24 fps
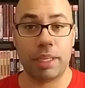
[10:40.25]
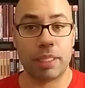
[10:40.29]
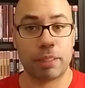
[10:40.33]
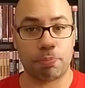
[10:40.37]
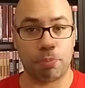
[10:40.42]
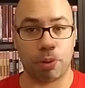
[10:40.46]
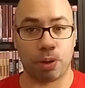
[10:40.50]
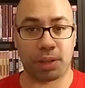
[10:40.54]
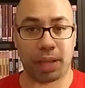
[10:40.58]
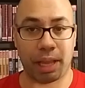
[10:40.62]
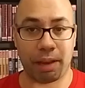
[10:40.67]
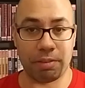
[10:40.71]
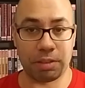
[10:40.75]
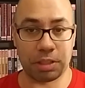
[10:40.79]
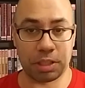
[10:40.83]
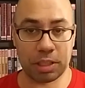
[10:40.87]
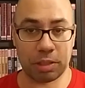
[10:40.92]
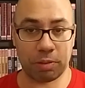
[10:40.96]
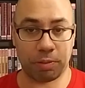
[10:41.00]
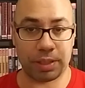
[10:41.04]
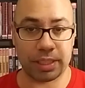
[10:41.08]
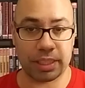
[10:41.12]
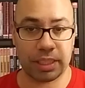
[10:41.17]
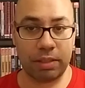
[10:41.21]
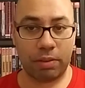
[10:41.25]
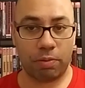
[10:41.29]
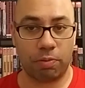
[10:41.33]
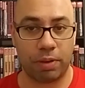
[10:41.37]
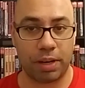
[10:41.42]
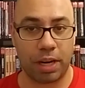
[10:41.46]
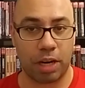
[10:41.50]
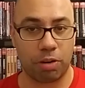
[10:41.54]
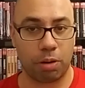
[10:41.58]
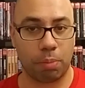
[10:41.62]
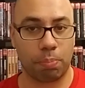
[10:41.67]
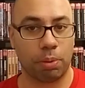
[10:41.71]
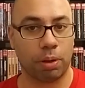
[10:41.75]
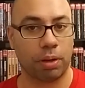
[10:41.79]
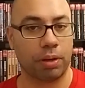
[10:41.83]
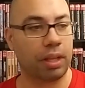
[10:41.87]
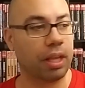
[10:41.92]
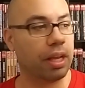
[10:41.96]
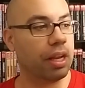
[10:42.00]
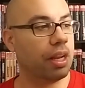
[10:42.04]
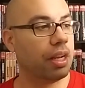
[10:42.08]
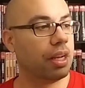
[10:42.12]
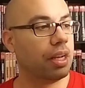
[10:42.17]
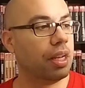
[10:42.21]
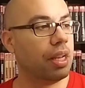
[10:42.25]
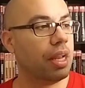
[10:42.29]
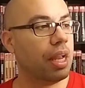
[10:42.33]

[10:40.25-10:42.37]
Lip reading: His birthday was just recent, 100th birthday.